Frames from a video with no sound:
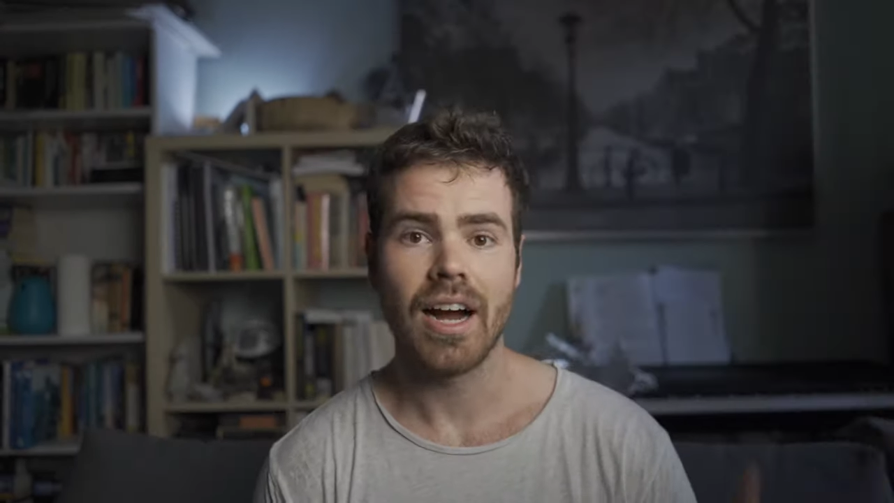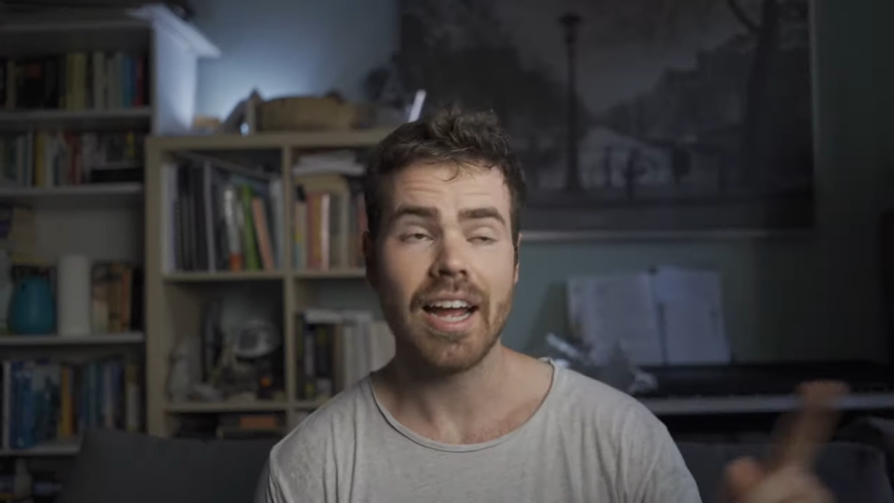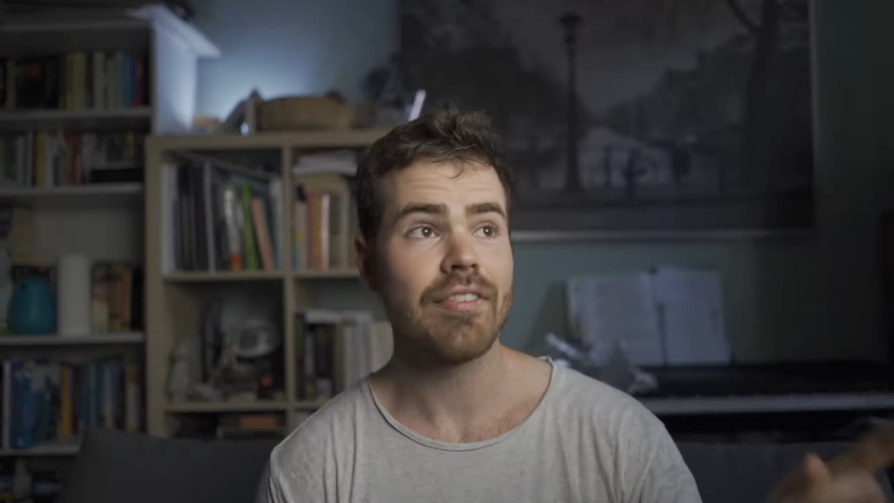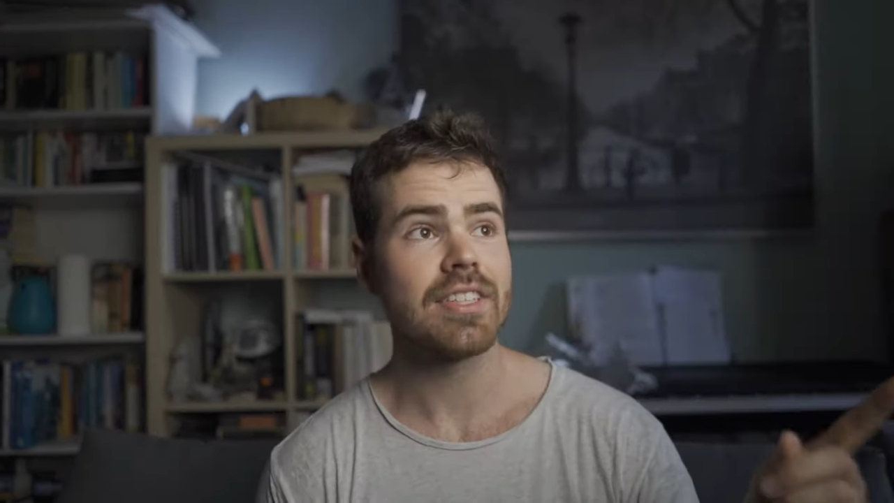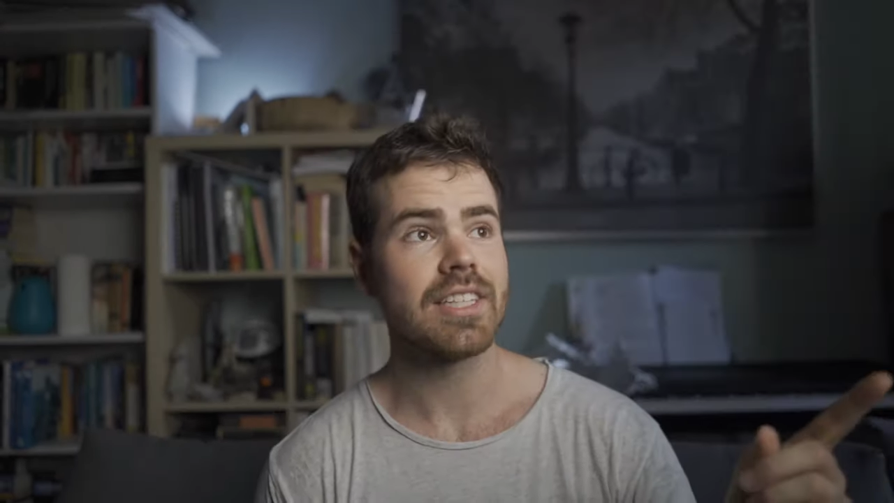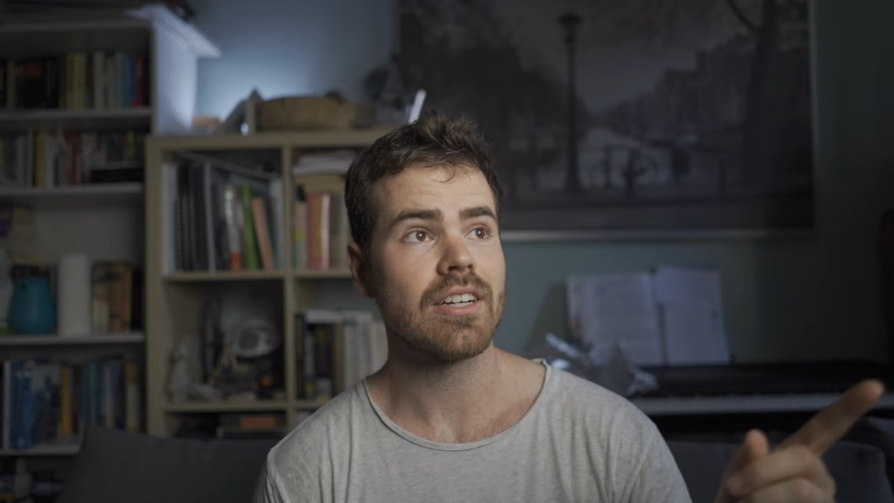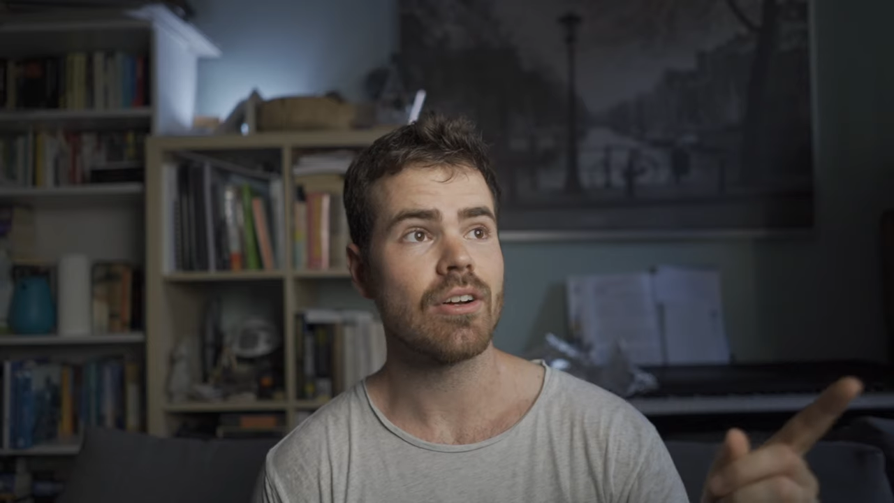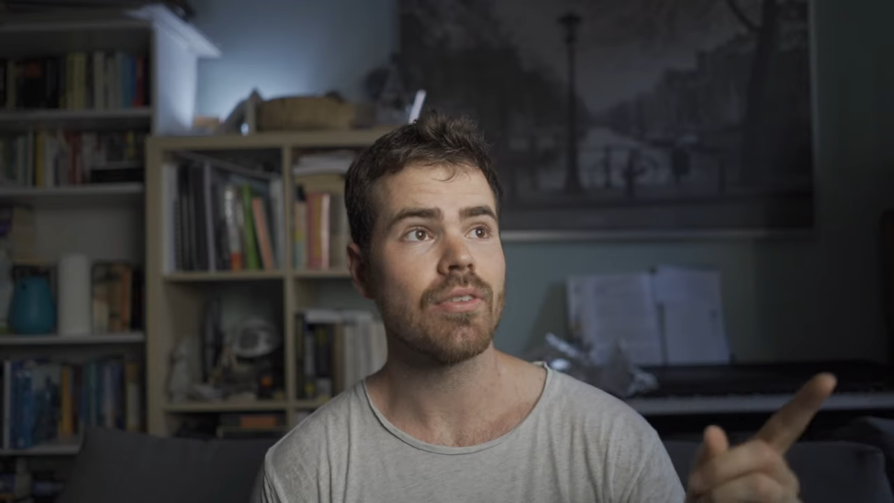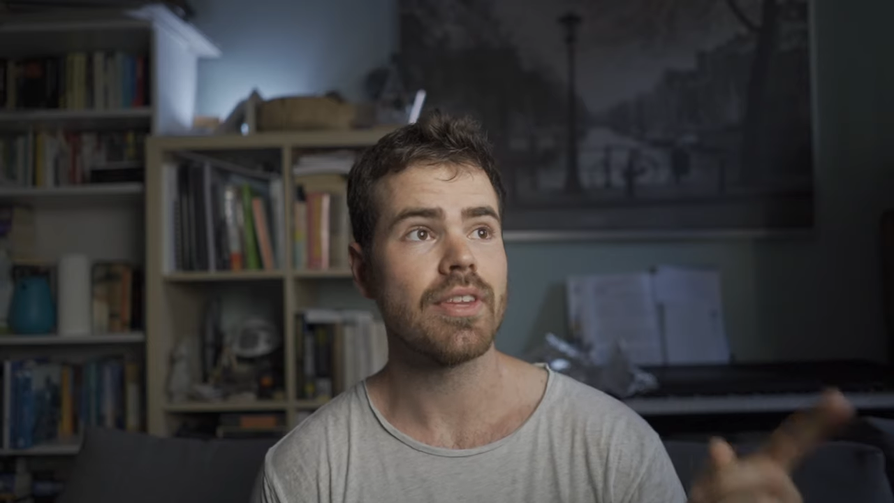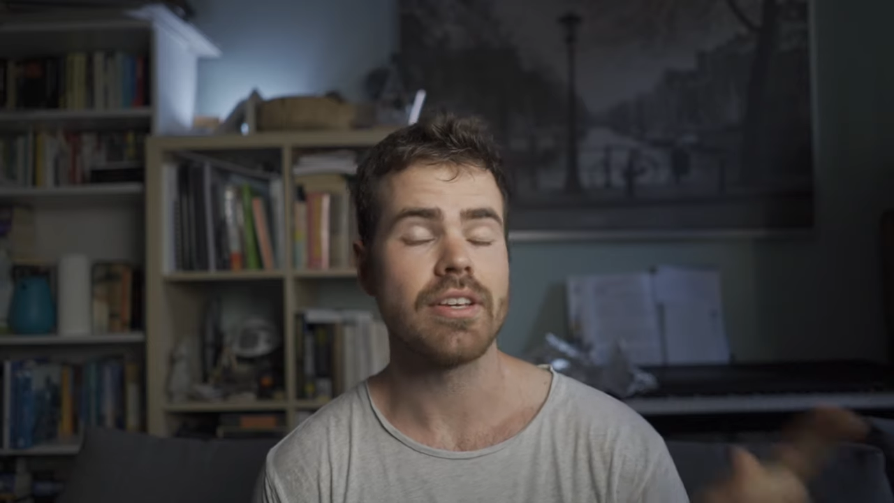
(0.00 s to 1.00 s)
I have it set
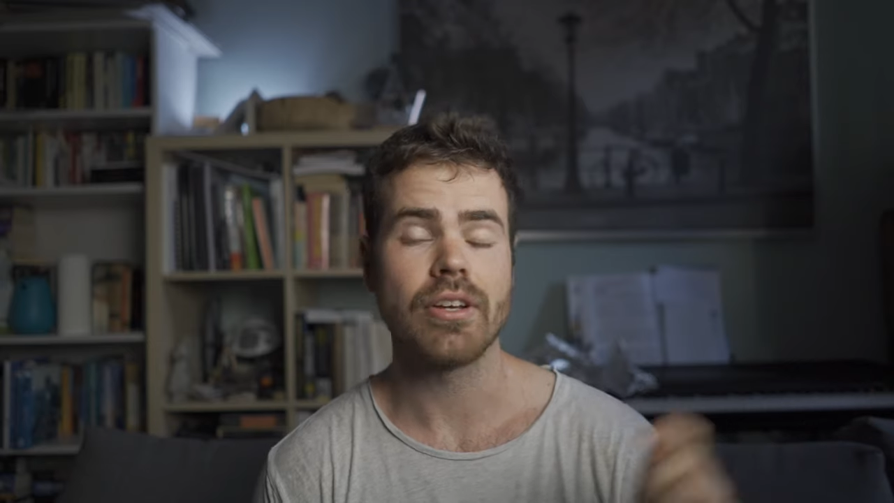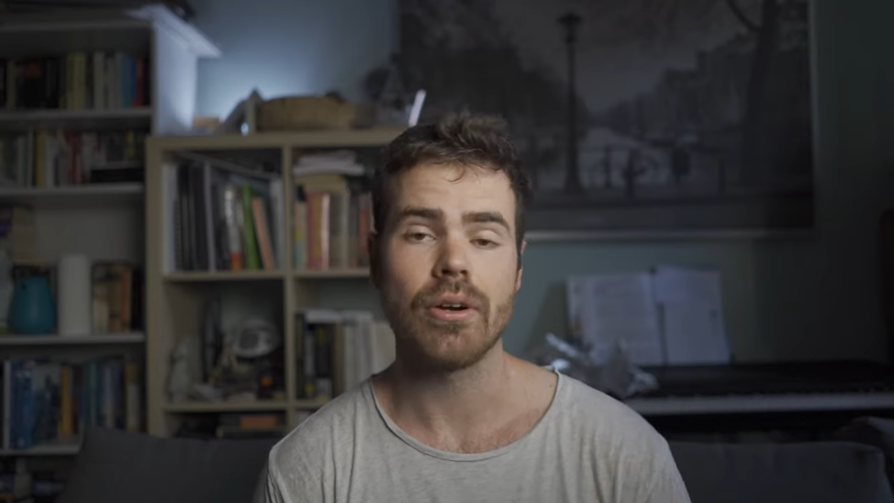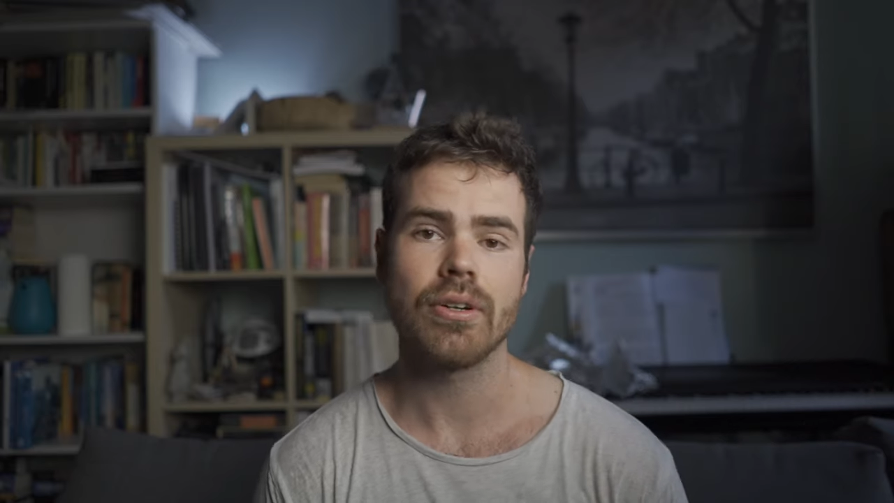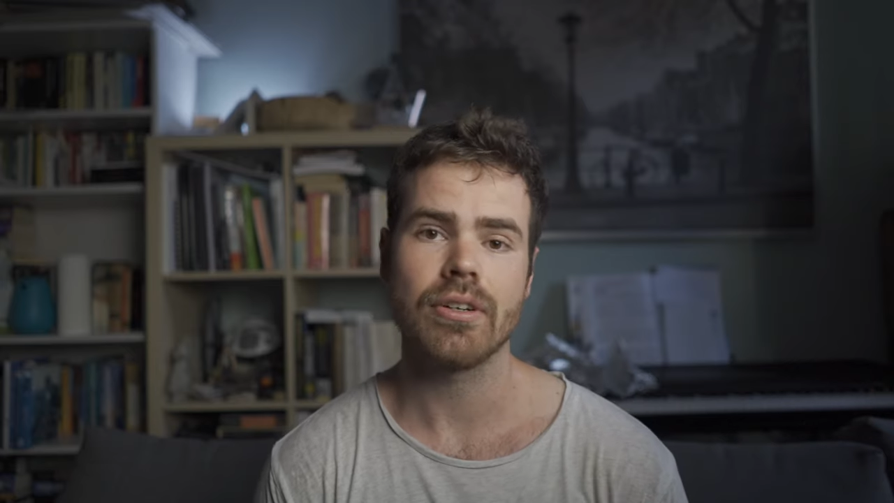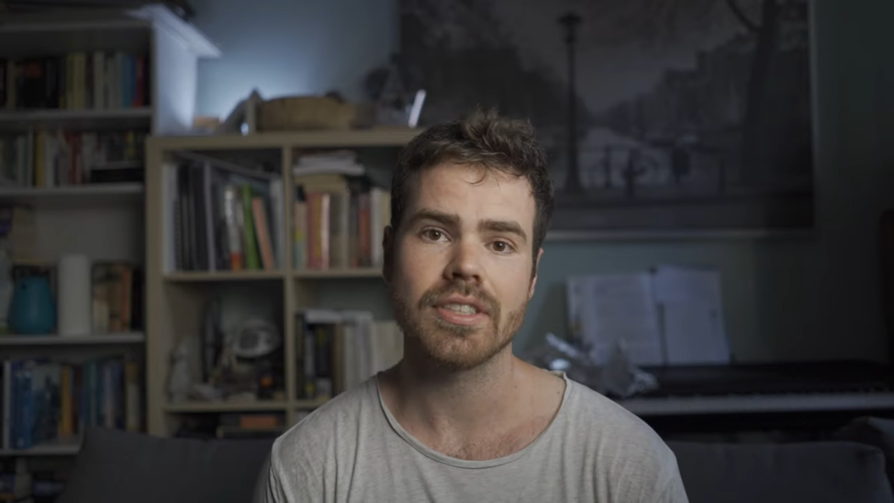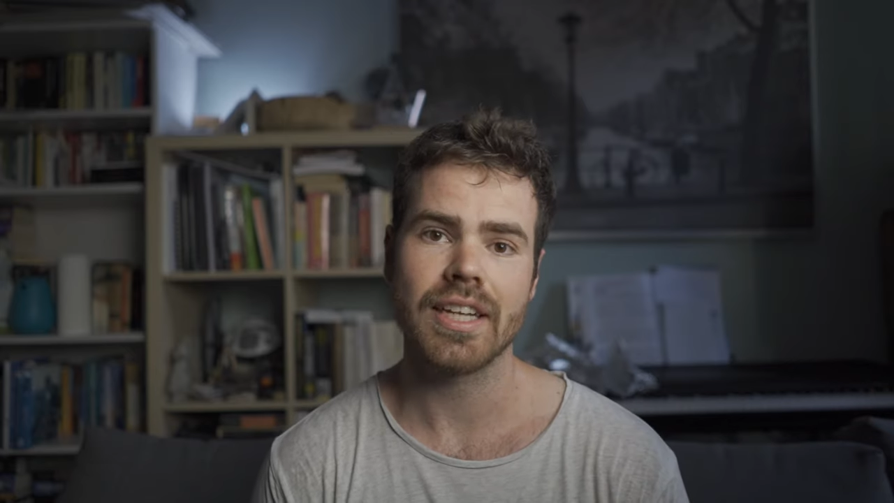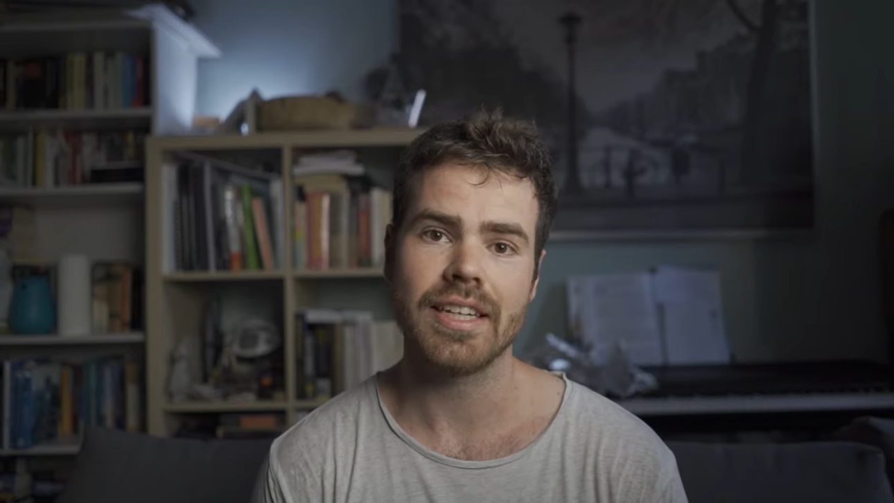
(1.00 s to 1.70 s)
on the Godox